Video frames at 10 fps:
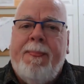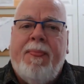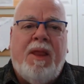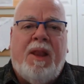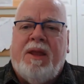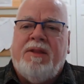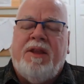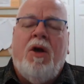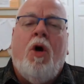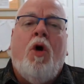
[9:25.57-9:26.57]
uh, like
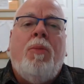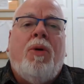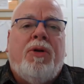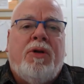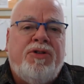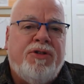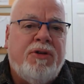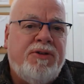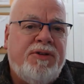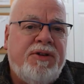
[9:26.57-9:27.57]
the homeowner
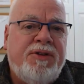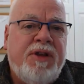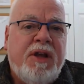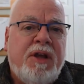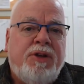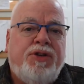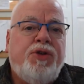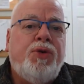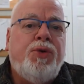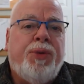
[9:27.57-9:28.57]
insurance is
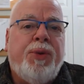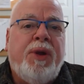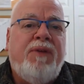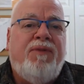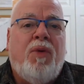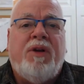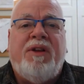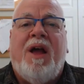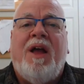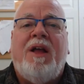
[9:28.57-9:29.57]
two, three, four
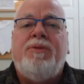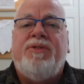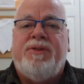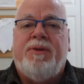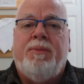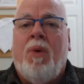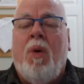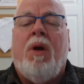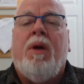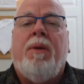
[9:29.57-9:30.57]
times
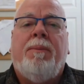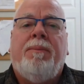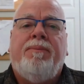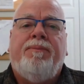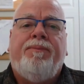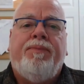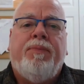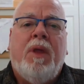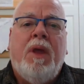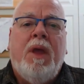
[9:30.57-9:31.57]
more.
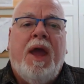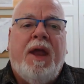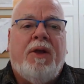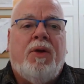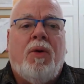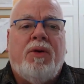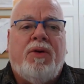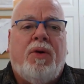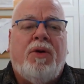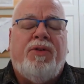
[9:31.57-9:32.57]
And of
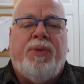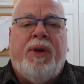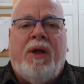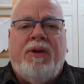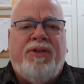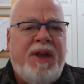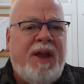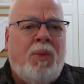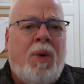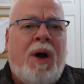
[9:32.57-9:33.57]
course, we
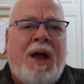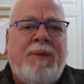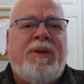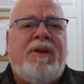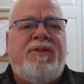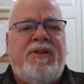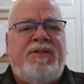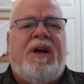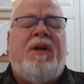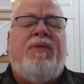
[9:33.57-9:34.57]
understand why, because in
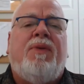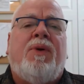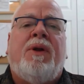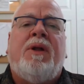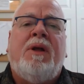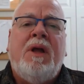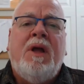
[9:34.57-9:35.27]
South Florida,